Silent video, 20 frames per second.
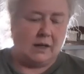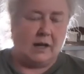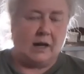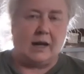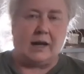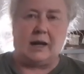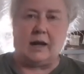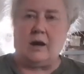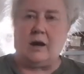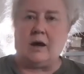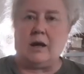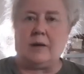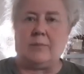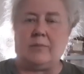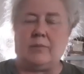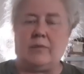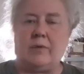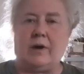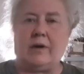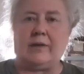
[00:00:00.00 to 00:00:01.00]
And I got up
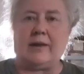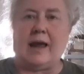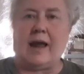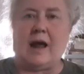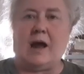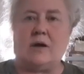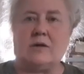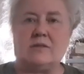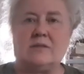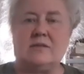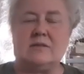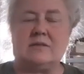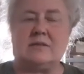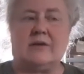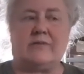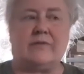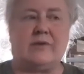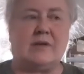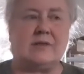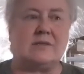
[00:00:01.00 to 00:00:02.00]
around the house and
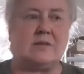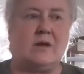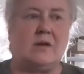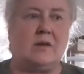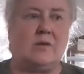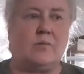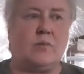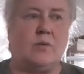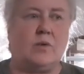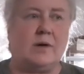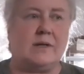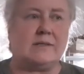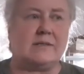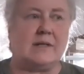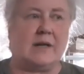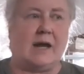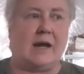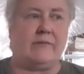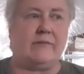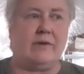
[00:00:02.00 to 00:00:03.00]
stuff, and I saw the poison
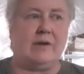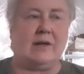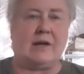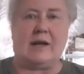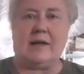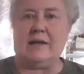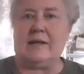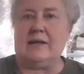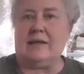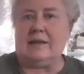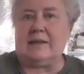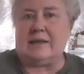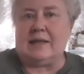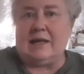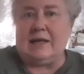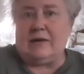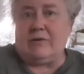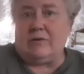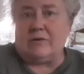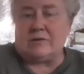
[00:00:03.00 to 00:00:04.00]
ivy, and I didn't
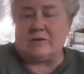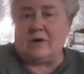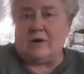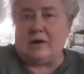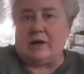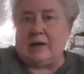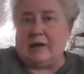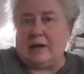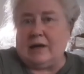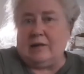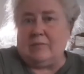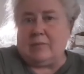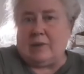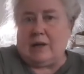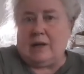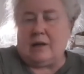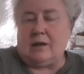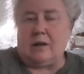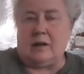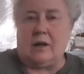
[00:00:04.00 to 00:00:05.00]
think it was going to get
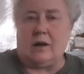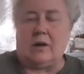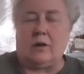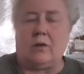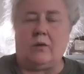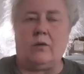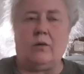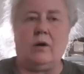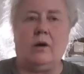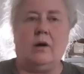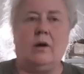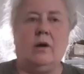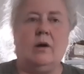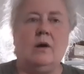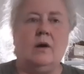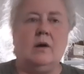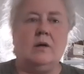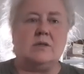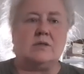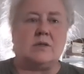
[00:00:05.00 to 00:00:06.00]
me, you know.
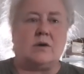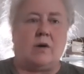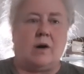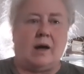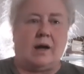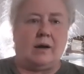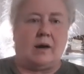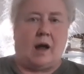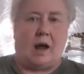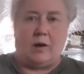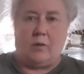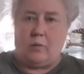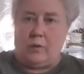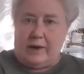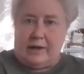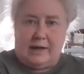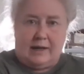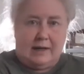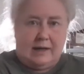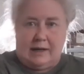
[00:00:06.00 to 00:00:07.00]
So I, I
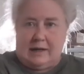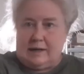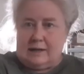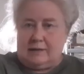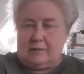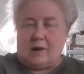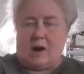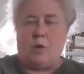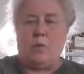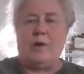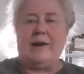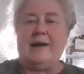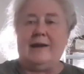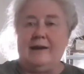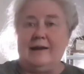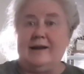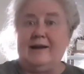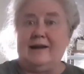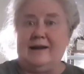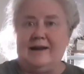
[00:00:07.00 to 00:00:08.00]
weeded eat, I weeded
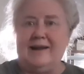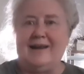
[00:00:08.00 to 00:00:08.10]
eated.